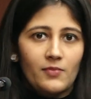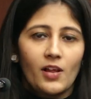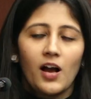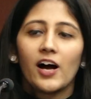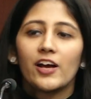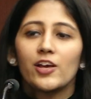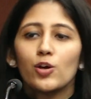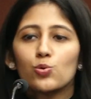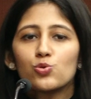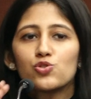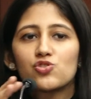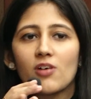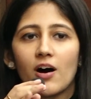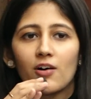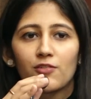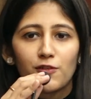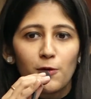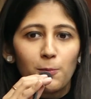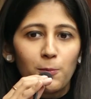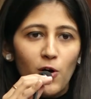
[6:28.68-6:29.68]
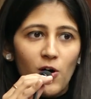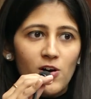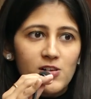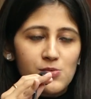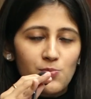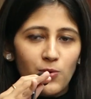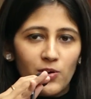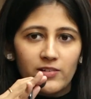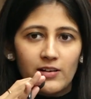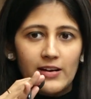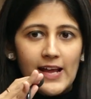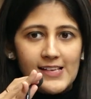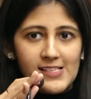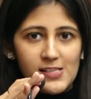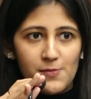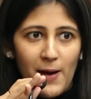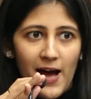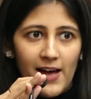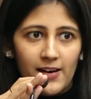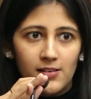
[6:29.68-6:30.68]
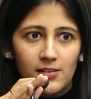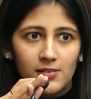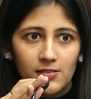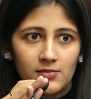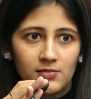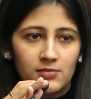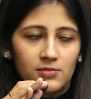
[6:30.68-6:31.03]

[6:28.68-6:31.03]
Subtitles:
A huge round of applause for the next panel.